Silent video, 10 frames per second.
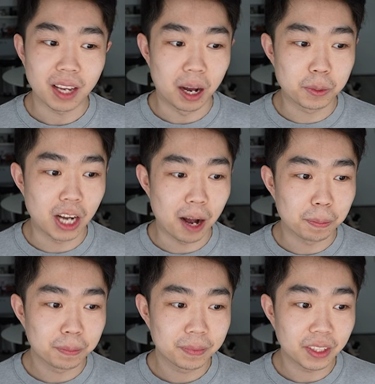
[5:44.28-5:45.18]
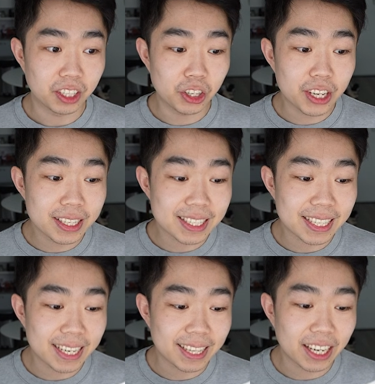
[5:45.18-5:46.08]
up top, you can
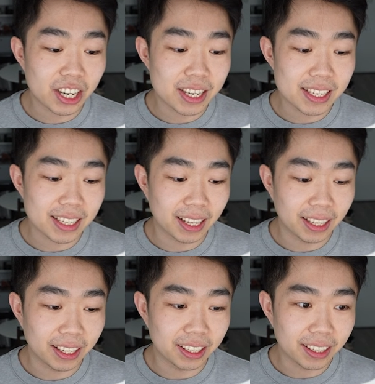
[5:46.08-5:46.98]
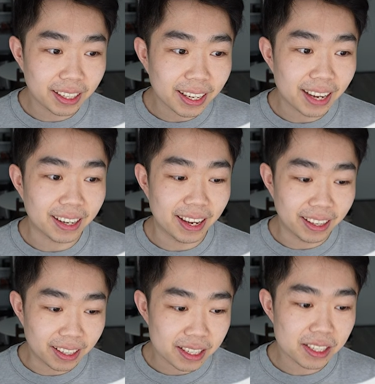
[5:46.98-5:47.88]
see there is literally an
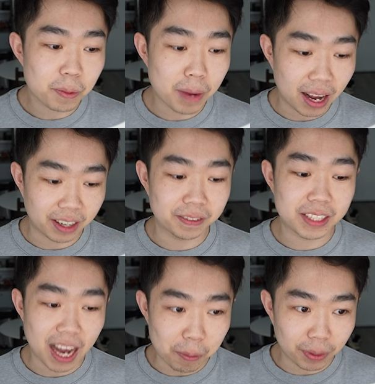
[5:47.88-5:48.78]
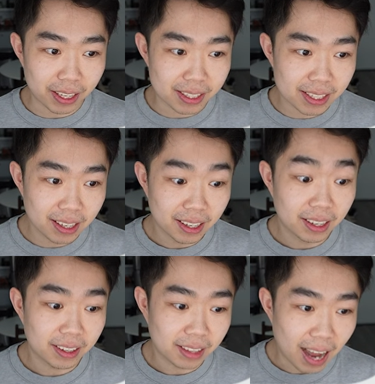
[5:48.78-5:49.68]
endless amount of templates
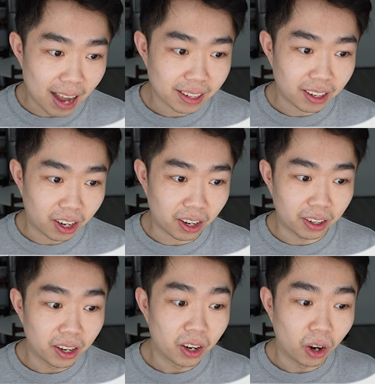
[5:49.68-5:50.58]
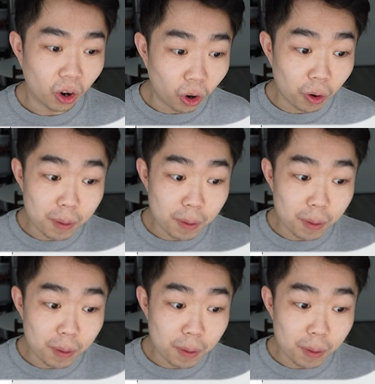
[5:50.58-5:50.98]
that are whole